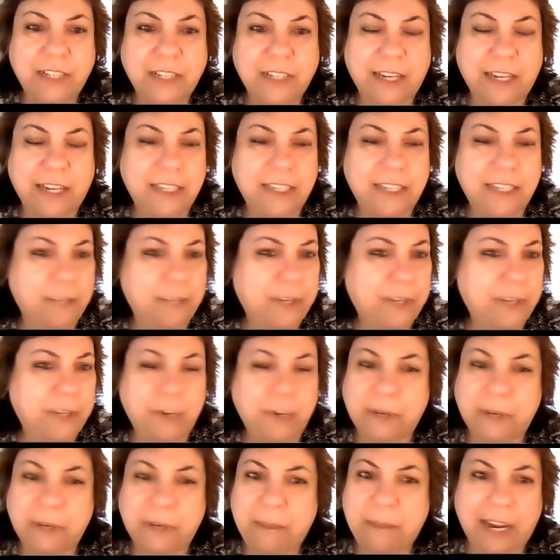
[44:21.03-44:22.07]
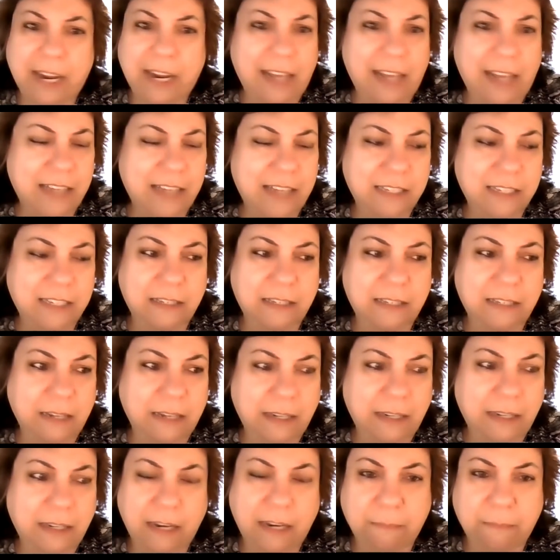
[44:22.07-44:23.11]
like I said, when you were in my classes in
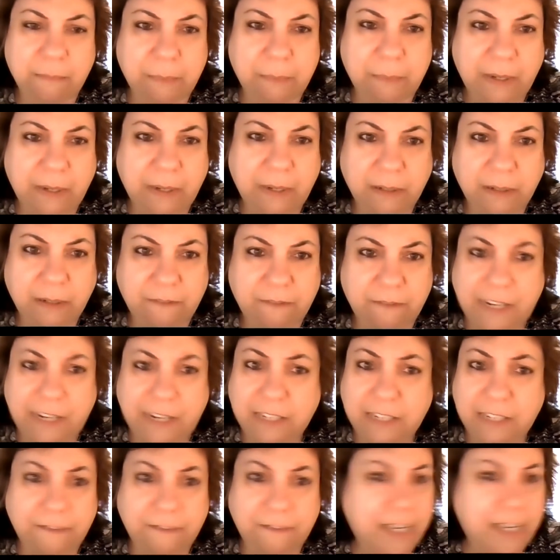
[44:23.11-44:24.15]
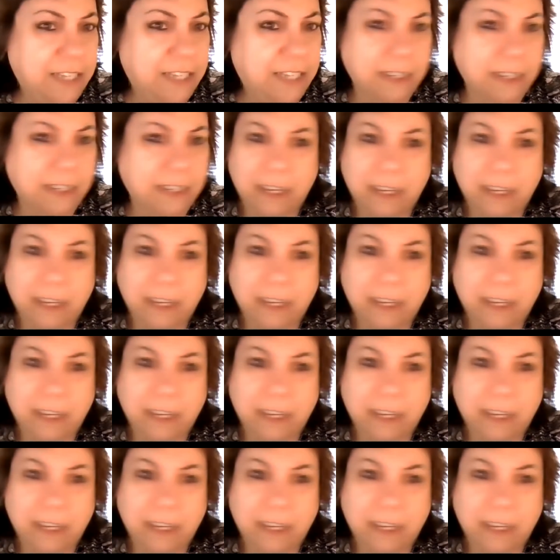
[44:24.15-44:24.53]
in, in face to face,